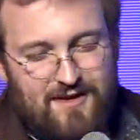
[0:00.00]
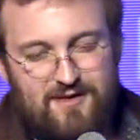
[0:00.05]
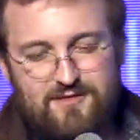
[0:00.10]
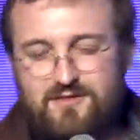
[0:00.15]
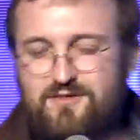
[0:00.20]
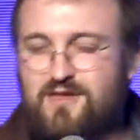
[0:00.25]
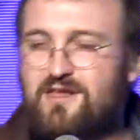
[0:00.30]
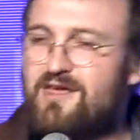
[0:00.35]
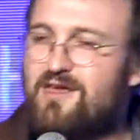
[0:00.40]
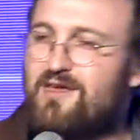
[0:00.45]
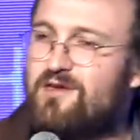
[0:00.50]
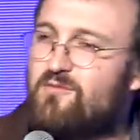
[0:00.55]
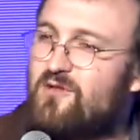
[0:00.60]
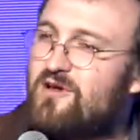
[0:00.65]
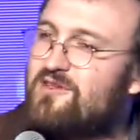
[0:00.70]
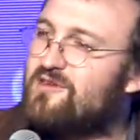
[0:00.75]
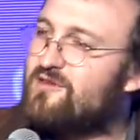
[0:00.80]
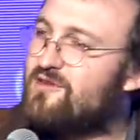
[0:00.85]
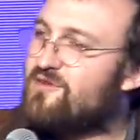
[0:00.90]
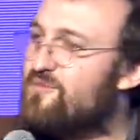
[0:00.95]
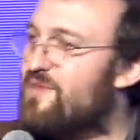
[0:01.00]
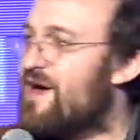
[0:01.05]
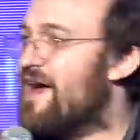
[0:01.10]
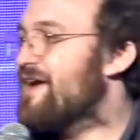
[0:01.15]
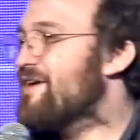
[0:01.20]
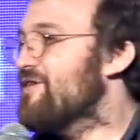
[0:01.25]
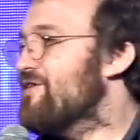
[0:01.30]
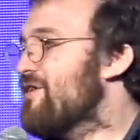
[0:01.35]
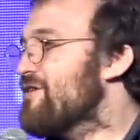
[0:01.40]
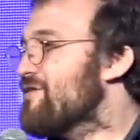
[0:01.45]
So then he went to his
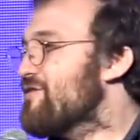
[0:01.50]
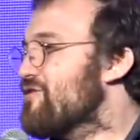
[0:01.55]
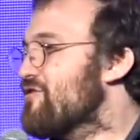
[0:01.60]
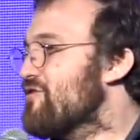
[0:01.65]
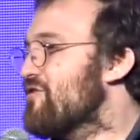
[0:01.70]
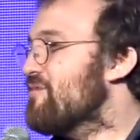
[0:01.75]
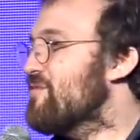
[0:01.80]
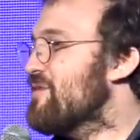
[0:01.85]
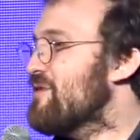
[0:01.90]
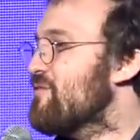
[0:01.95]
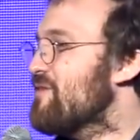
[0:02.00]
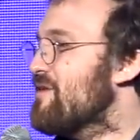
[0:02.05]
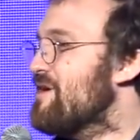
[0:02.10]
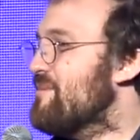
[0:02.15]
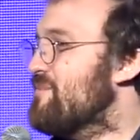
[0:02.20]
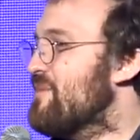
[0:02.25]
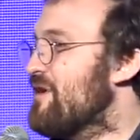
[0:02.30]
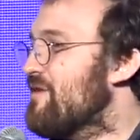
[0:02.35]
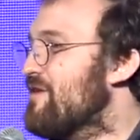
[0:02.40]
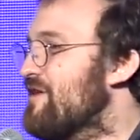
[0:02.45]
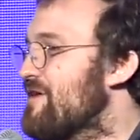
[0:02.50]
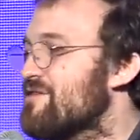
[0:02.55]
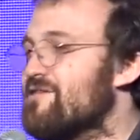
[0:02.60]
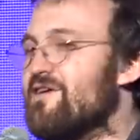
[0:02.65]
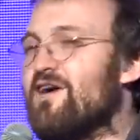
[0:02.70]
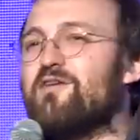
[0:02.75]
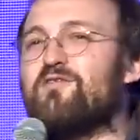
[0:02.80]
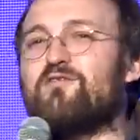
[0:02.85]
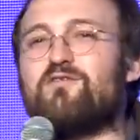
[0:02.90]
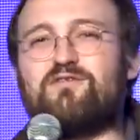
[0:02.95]
backyard and showed me where he buried his
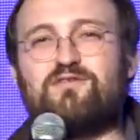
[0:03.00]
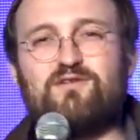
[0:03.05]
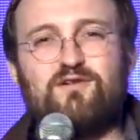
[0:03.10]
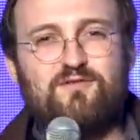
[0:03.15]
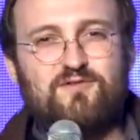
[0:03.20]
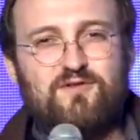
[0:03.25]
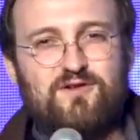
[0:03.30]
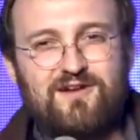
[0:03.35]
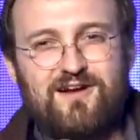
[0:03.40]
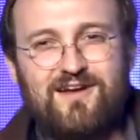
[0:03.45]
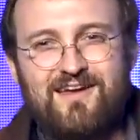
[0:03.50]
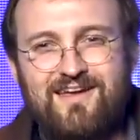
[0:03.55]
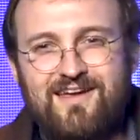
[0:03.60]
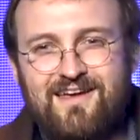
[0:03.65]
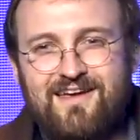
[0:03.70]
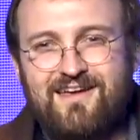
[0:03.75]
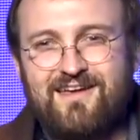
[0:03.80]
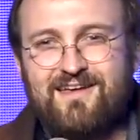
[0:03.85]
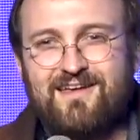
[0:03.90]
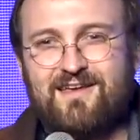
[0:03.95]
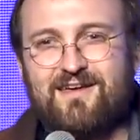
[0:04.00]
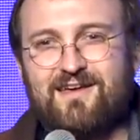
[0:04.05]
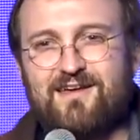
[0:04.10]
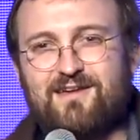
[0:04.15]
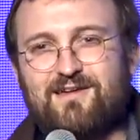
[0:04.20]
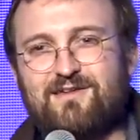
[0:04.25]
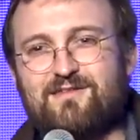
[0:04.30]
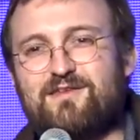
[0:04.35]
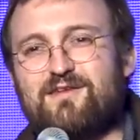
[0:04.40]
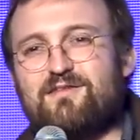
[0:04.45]
other silver,
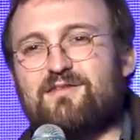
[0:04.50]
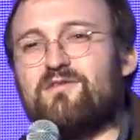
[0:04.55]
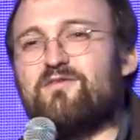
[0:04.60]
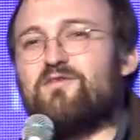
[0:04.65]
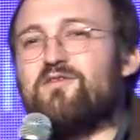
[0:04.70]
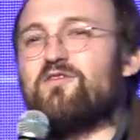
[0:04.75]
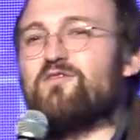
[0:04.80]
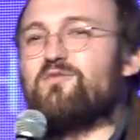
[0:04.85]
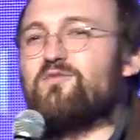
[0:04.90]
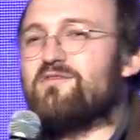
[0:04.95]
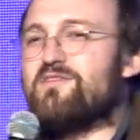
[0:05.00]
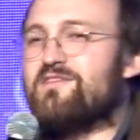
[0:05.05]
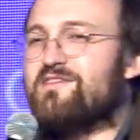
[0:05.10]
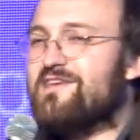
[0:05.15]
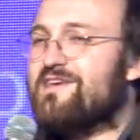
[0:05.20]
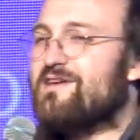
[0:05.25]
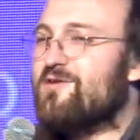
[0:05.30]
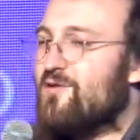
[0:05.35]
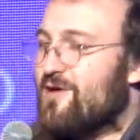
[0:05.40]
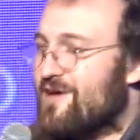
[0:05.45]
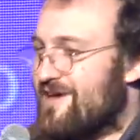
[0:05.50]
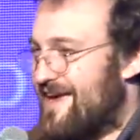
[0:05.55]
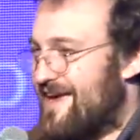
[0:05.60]
because the first was a decoy